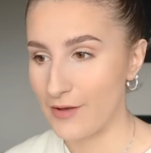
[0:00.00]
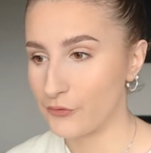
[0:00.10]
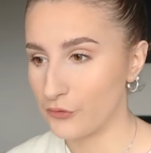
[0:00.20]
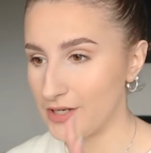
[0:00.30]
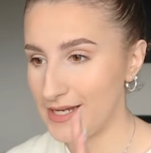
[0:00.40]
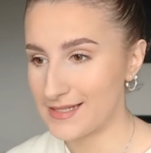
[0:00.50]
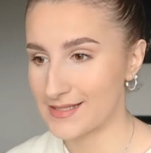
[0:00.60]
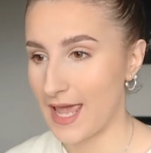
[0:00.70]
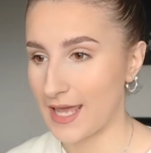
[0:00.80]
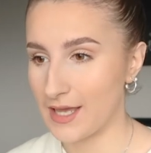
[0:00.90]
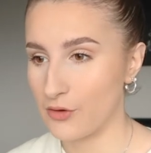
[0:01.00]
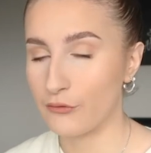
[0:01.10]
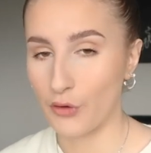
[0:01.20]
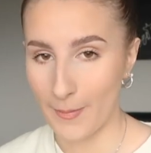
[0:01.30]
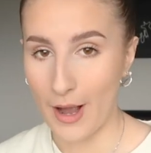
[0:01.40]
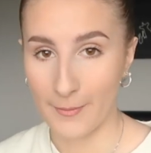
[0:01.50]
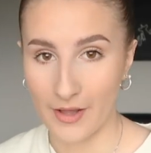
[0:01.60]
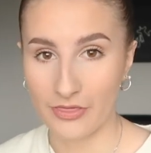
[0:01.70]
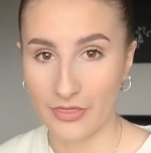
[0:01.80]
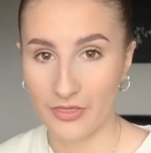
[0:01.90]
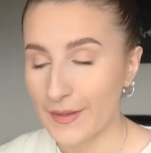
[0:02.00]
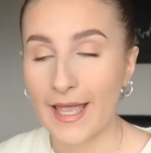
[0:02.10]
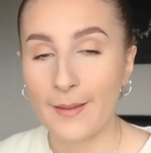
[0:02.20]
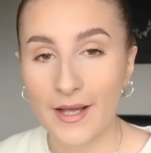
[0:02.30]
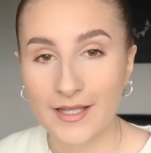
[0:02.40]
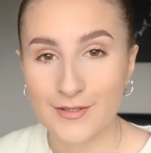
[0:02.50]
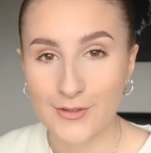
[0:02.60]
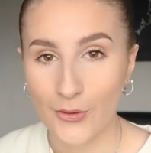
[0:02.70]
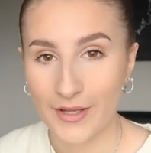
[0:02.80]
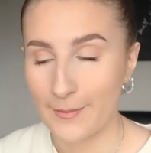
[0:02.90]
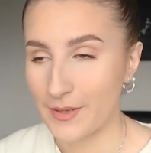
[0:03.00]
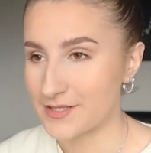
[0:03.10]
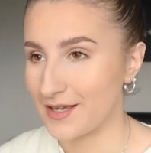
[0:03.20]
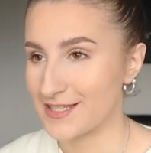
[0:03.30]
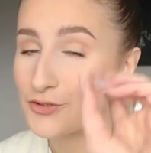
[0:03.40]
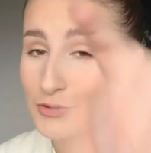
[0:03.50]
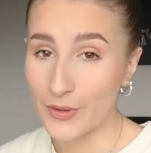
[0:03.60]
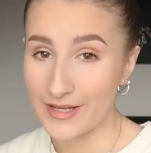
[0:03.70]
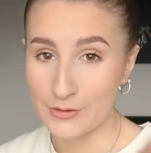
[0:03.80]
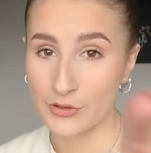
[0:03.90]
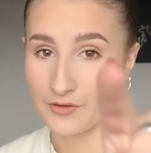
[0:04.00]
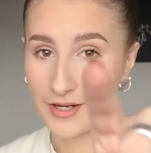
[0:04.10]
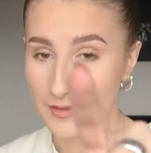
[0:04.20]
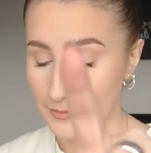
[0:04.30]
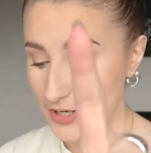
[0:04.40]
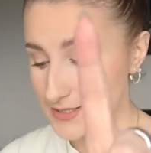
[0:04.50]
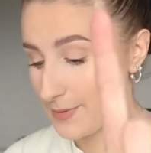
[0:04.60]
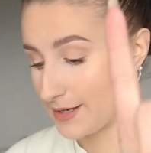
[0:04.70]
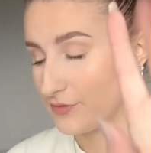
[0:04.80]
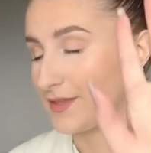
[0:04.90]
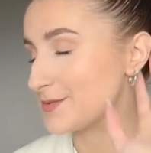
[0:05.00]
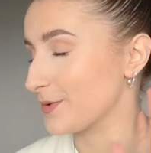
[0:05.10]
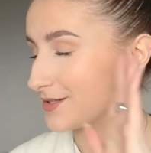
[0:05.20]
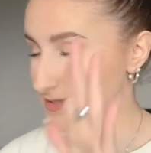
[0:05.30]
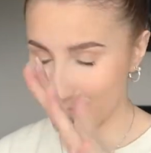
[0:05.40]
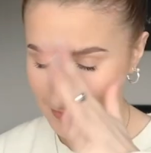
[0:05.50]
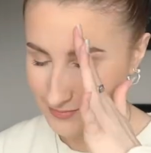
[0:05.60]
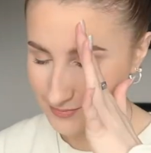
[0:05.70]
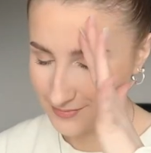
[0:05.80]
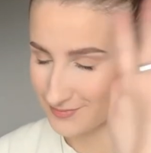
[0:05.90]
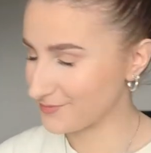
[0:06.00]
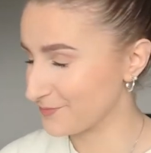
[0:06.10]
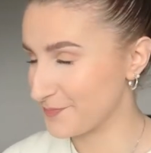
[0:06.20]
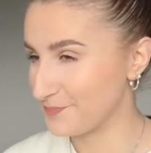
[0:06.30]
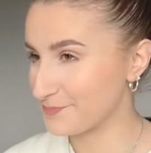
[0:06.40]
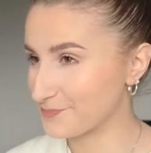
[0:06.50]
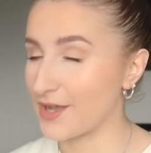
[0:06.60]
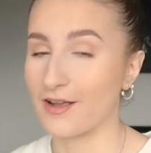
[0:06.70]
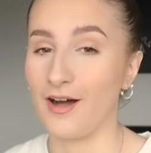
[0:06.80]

every day for about a month and they came back in stock in my size. You just wait until you find out the price I paid for these because I